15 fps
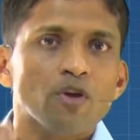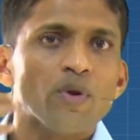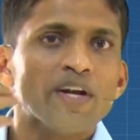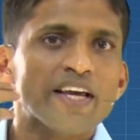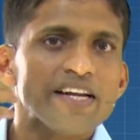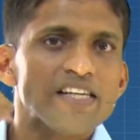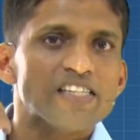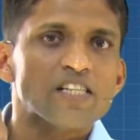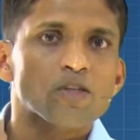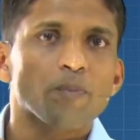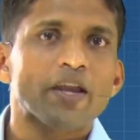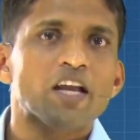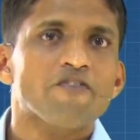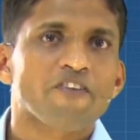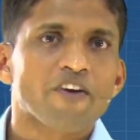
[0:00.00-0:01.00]
You increase the
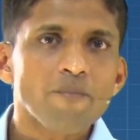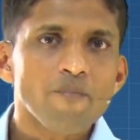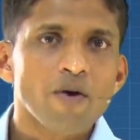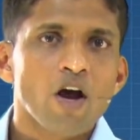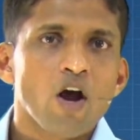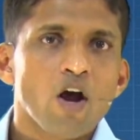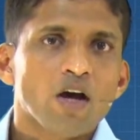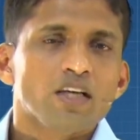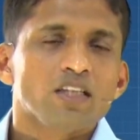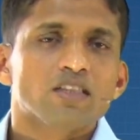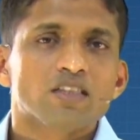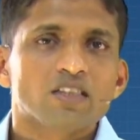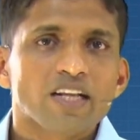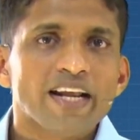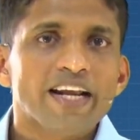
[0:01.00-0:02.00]
speed from
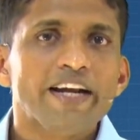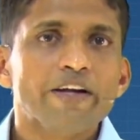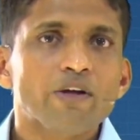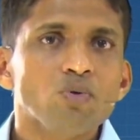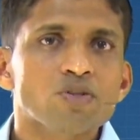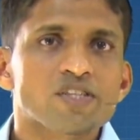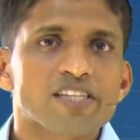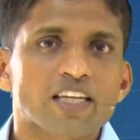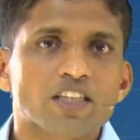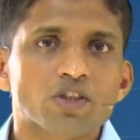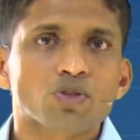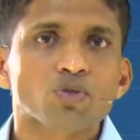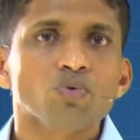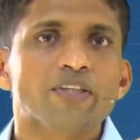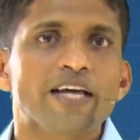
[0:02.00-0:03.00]
3 to 6
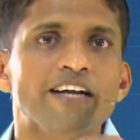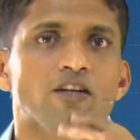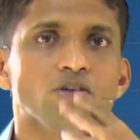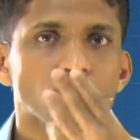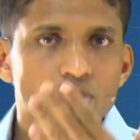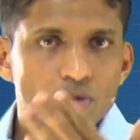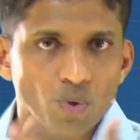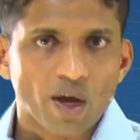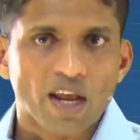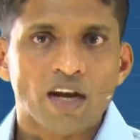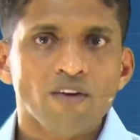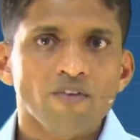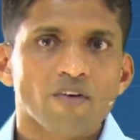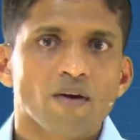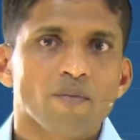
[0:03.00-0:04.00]
to then to
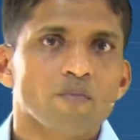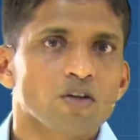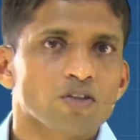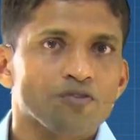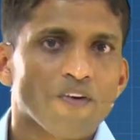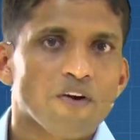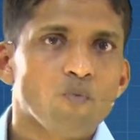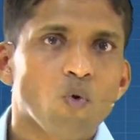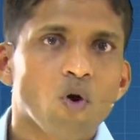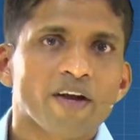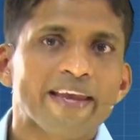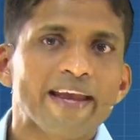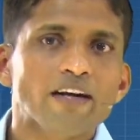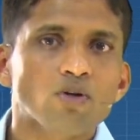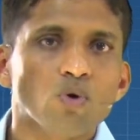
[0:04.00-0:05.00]
12, because from
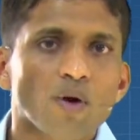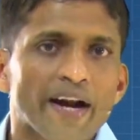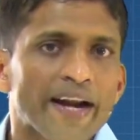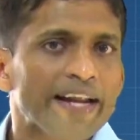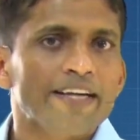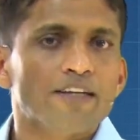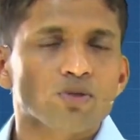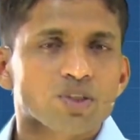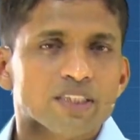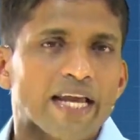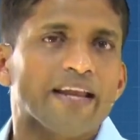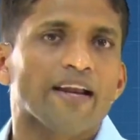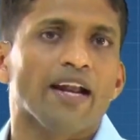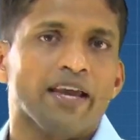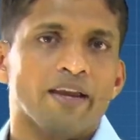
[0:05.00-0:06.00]
walking to running to
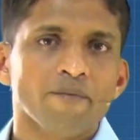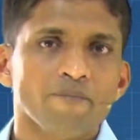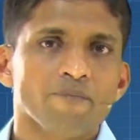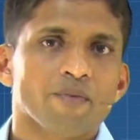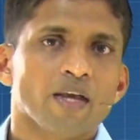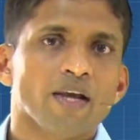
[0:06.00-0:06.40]
cycling,